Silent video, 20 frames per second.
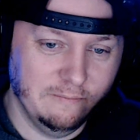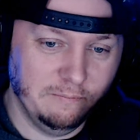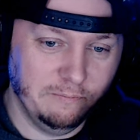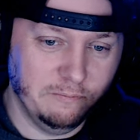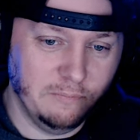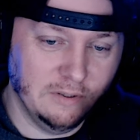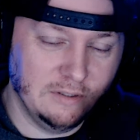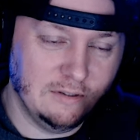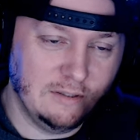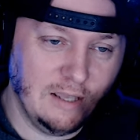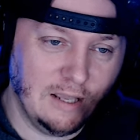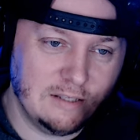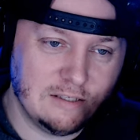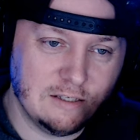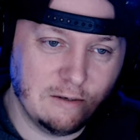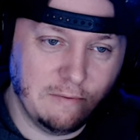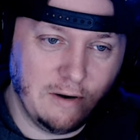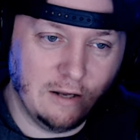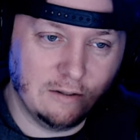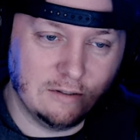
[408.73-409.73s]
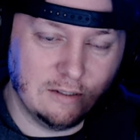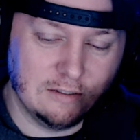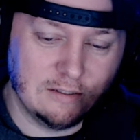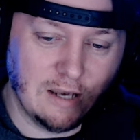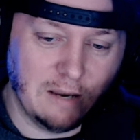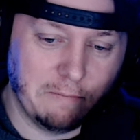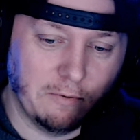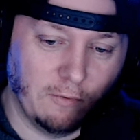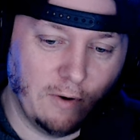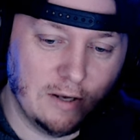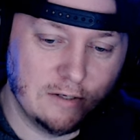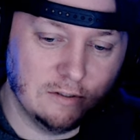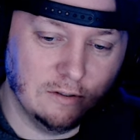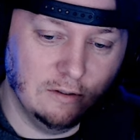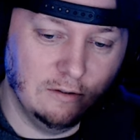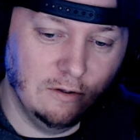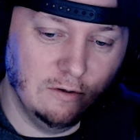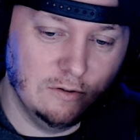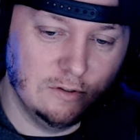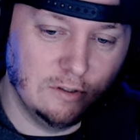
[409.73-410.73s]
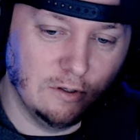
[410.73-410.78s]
But that's about the type of wrestling news there